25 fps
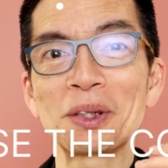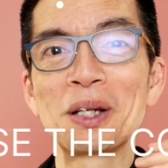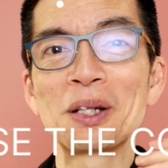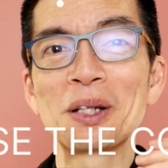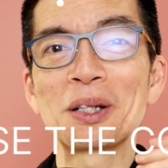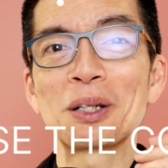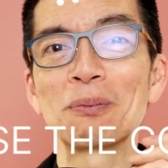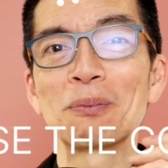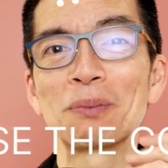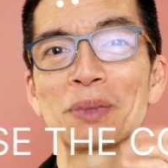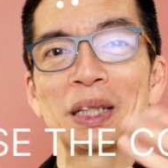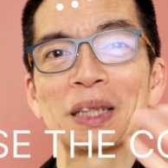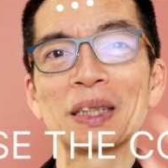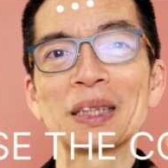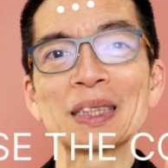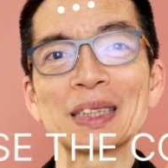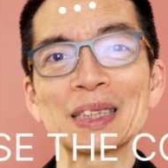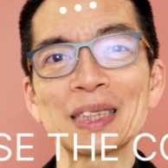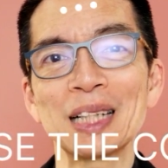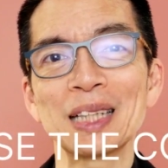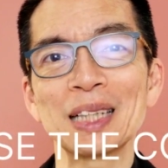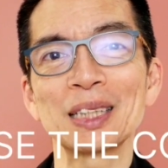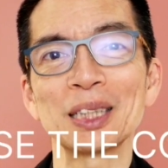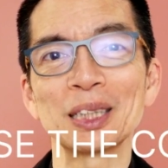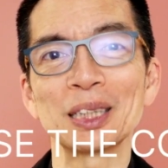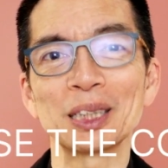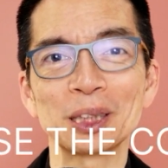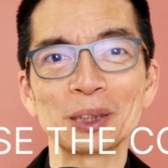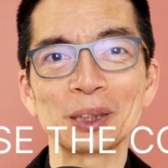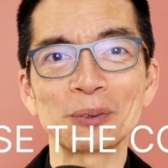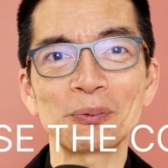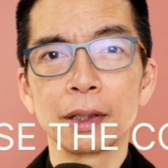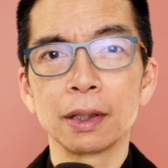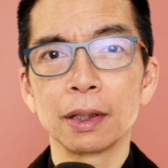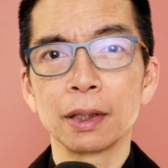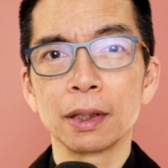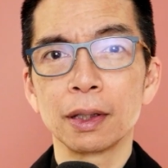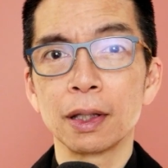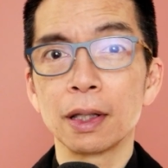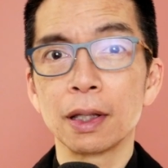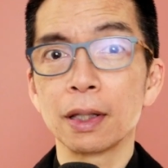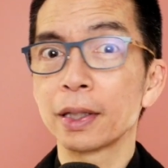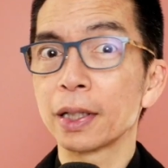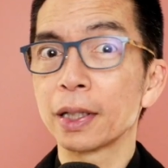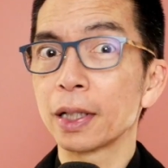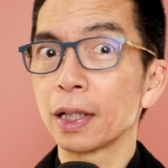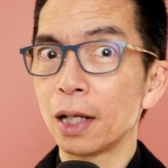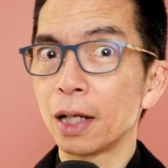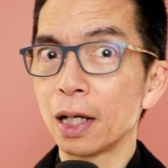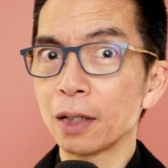complete the sentence.
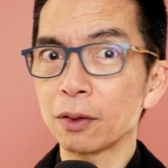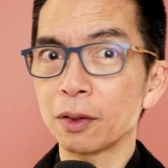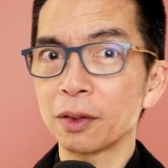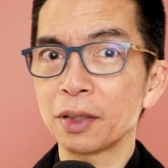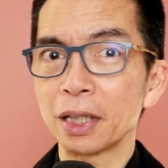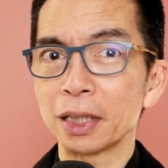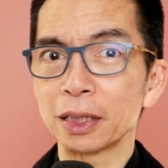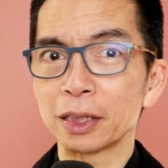The other thing to